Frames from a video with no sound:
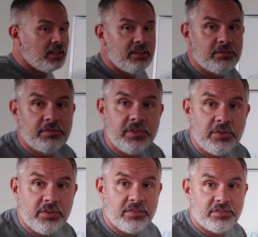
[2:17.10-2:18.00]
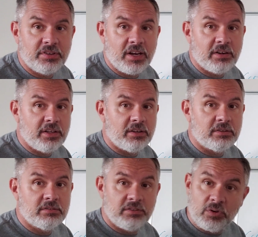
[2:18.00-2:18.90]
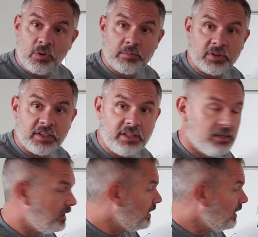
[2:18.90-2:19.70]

So if you do this scenario normally